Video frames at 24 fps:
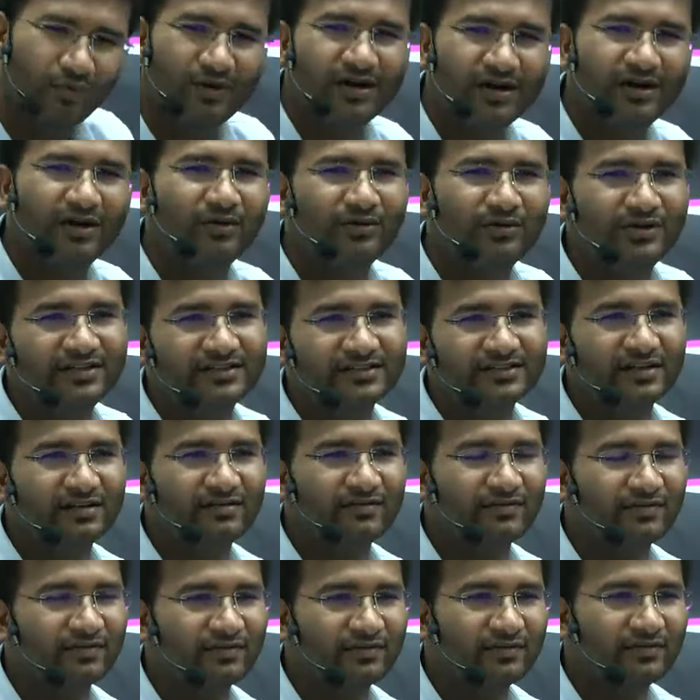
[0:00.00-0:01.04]
down
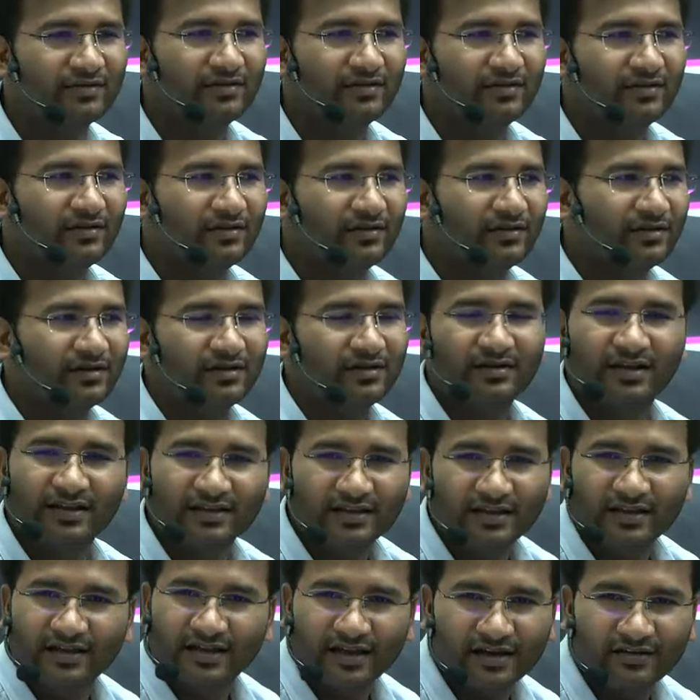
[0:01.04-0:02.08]
itself.
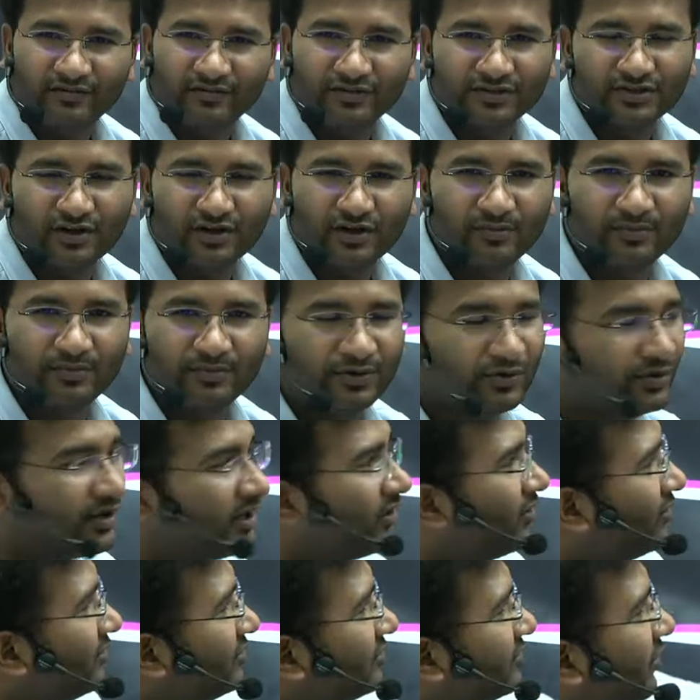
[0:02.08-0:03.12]
Nothing can stop. You
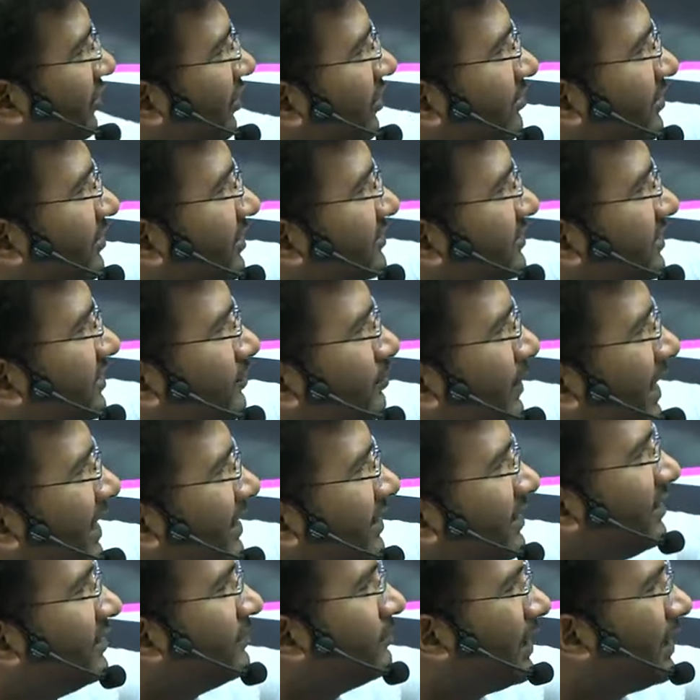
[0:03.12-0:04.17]
cannot stop this
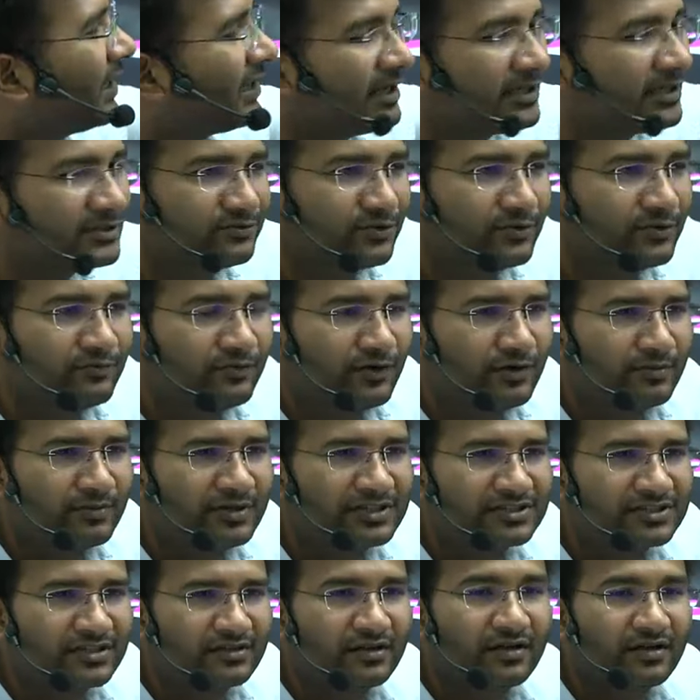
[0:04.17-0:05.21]
mighty Himalayas from
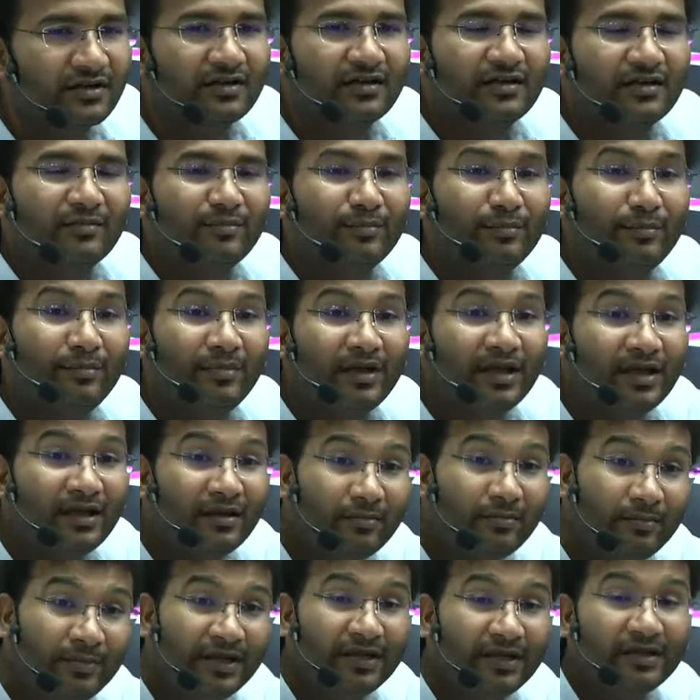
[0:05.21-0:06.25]
formation.
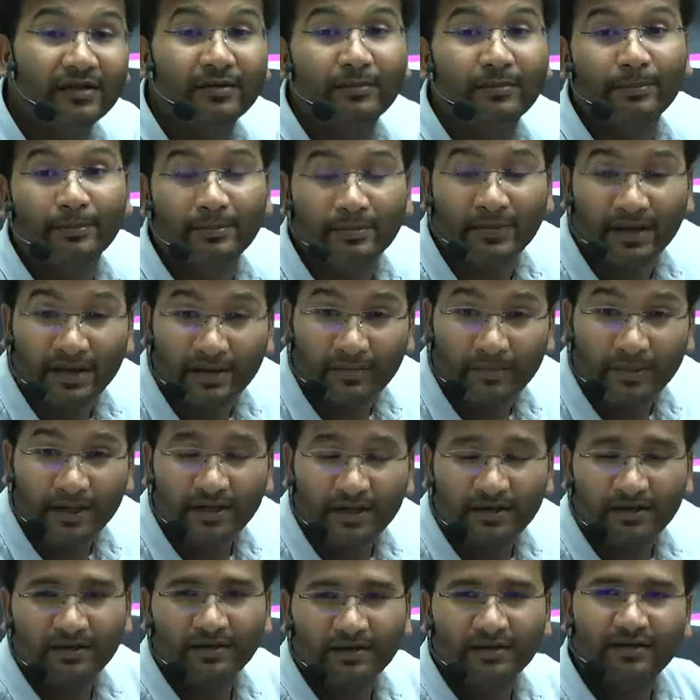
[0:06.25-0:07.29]

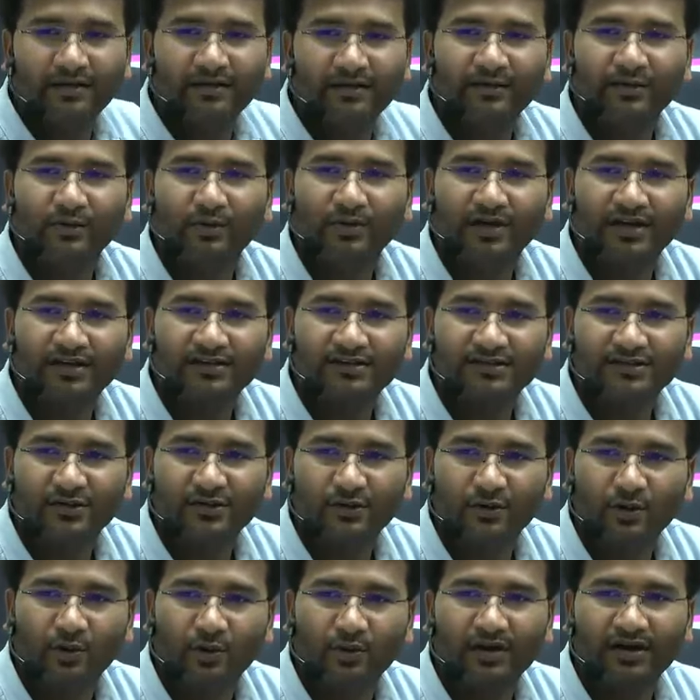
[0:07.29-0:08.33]
Maybe you can
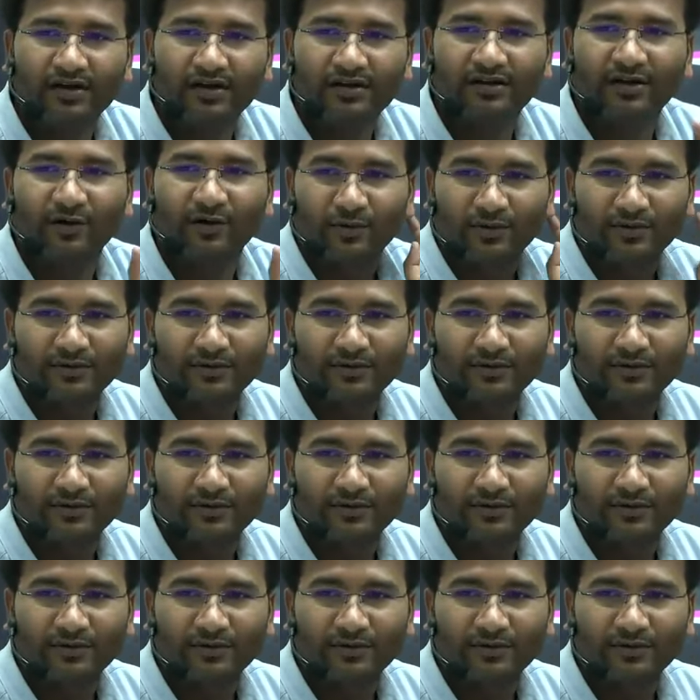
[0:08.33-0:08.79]
slower it down.